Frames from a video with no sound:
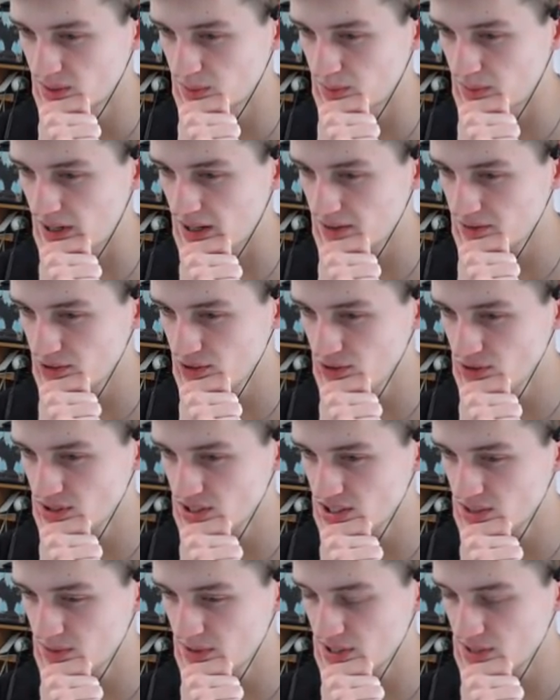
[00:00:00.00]
Matthews
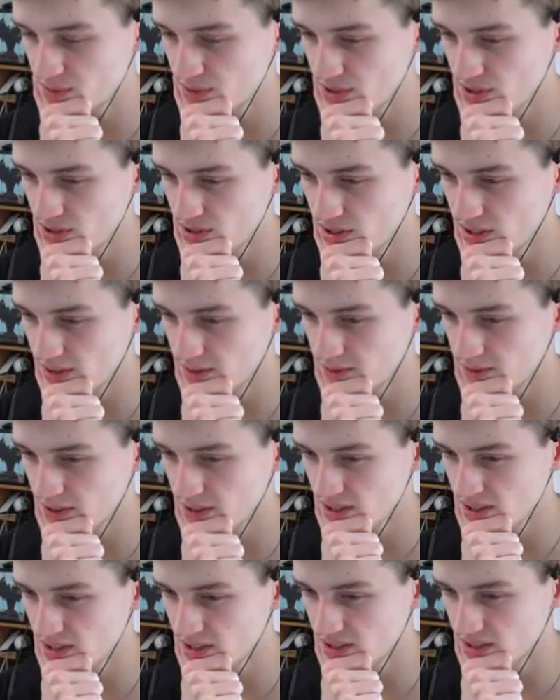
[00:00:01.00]
is the best friend, I
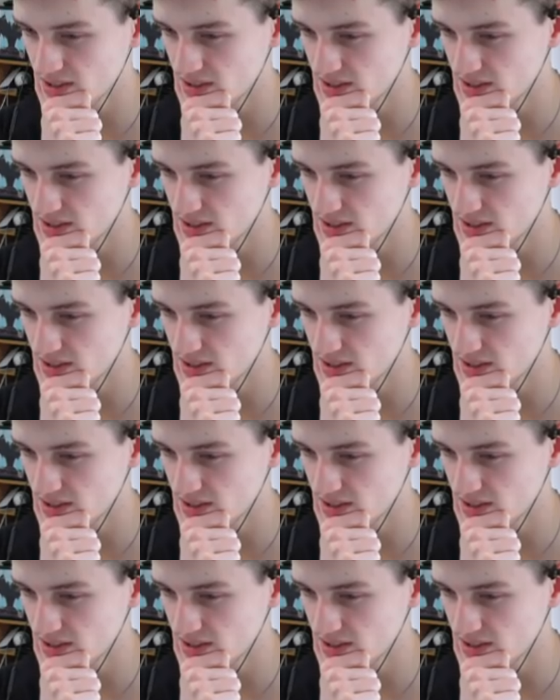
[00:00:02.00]
think.